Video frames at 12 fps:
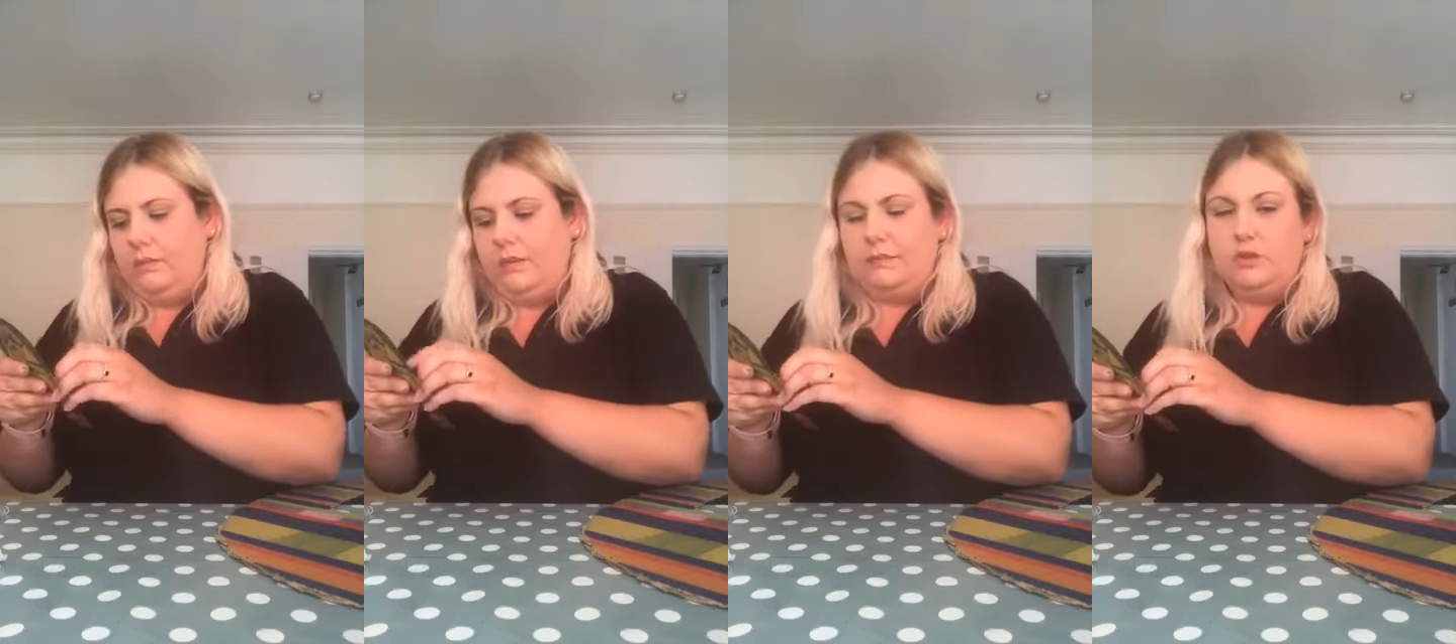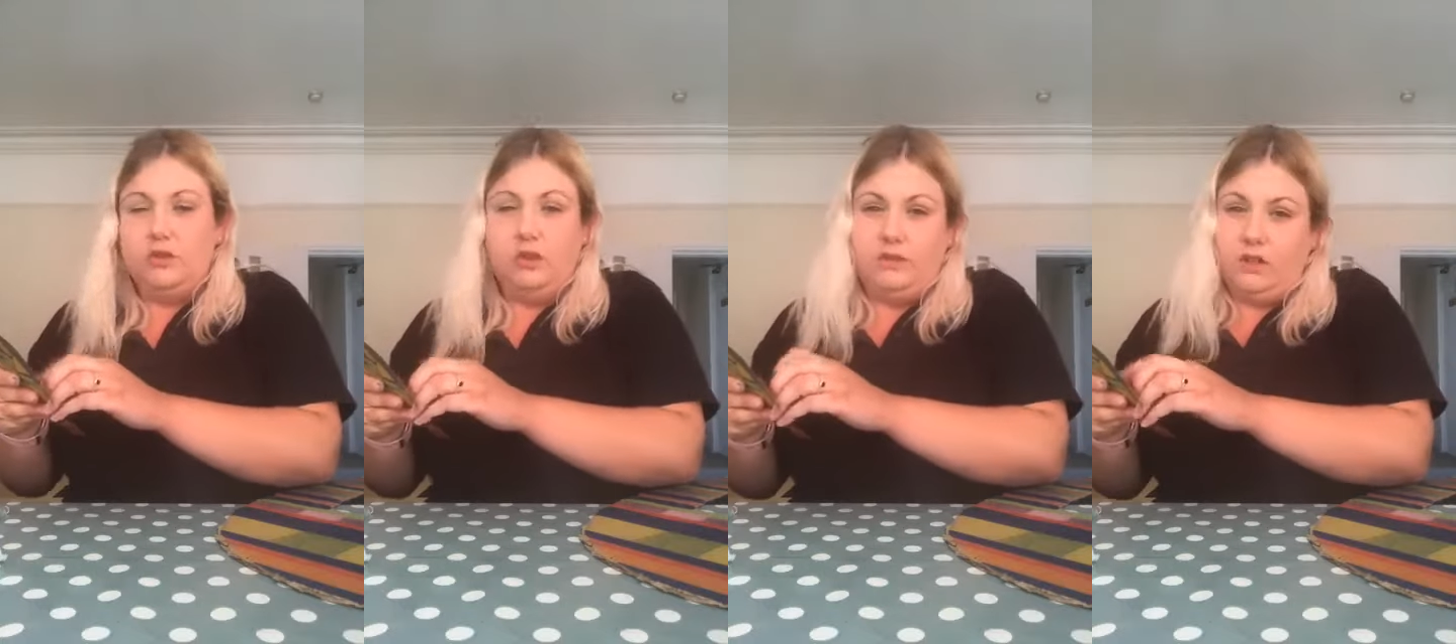I'm
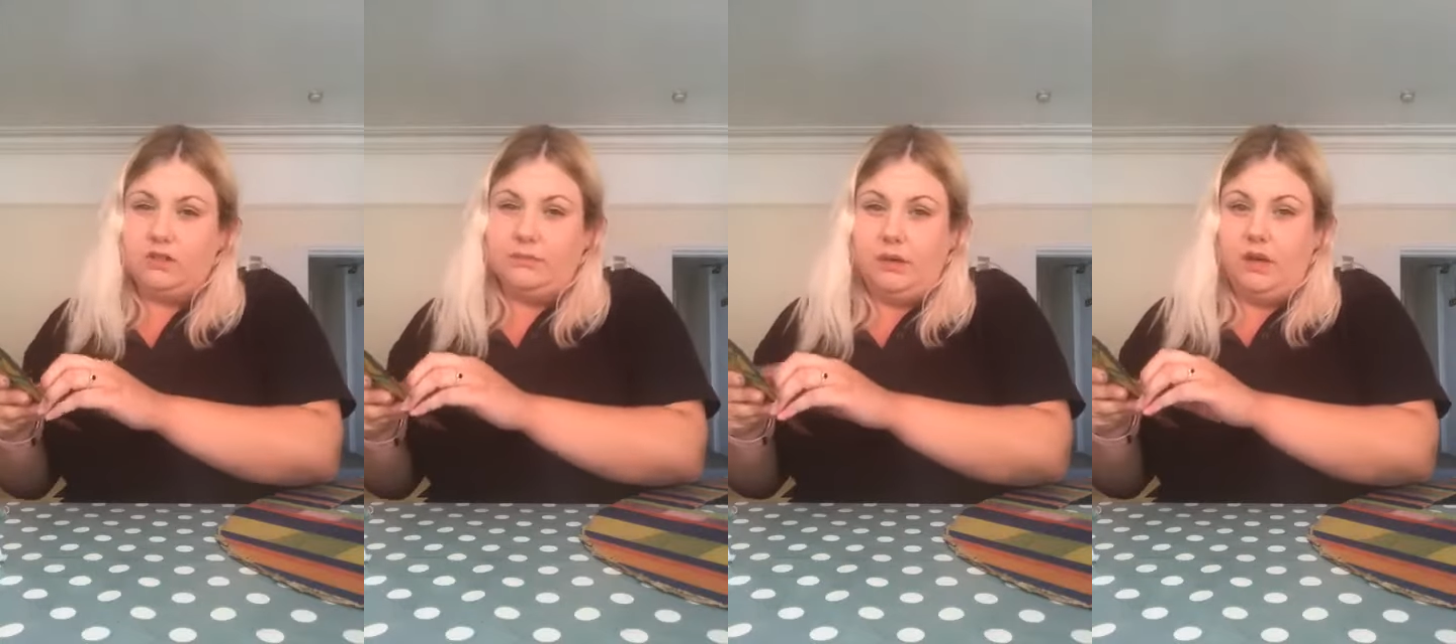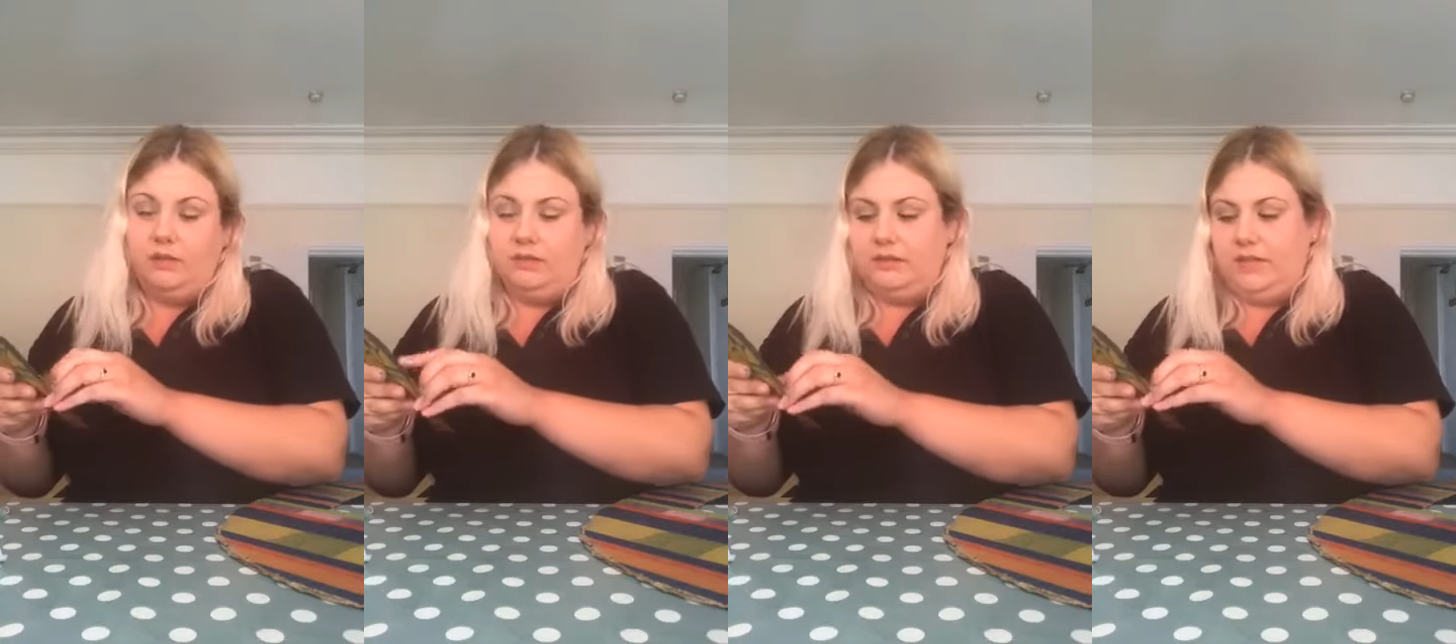sure you've got some
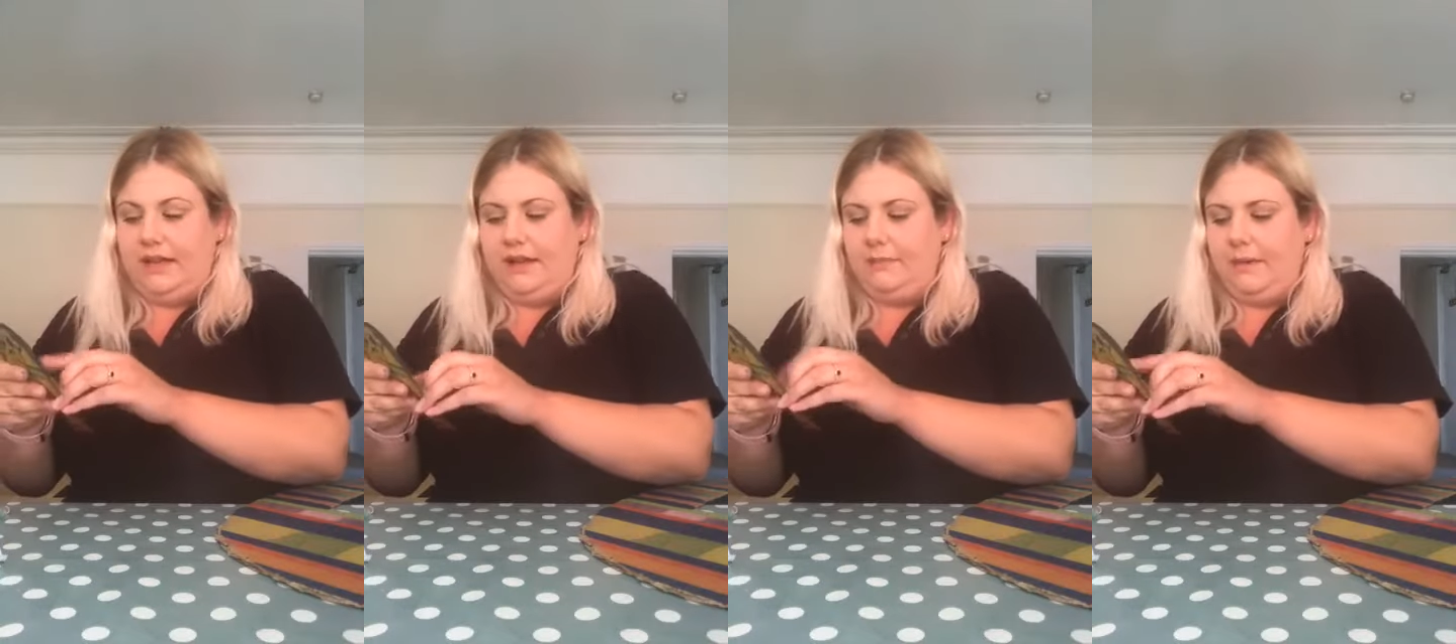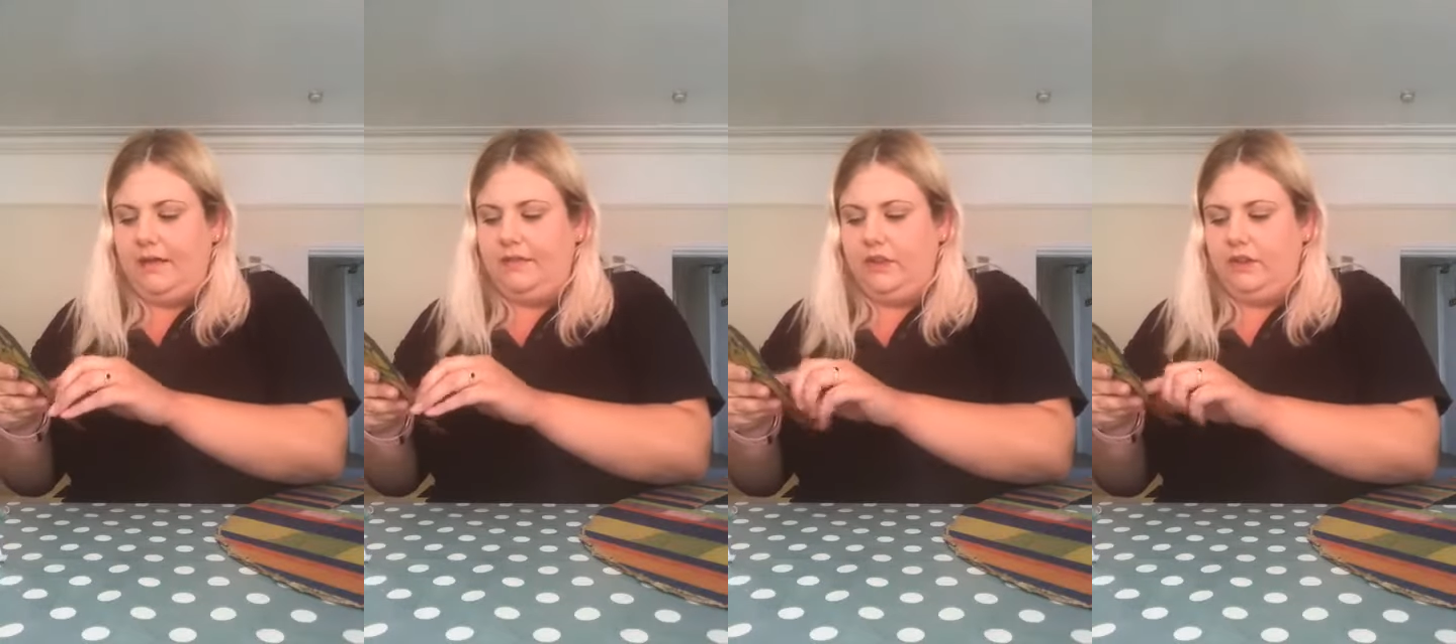parcels lying
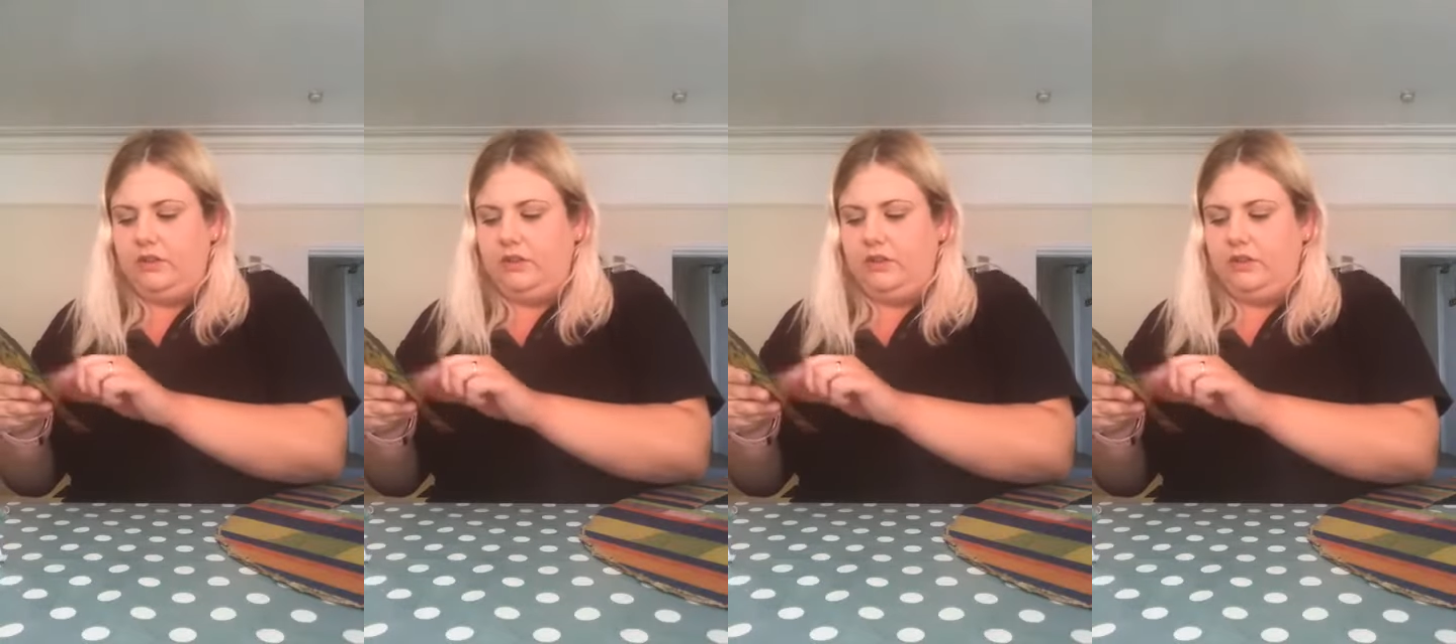about that you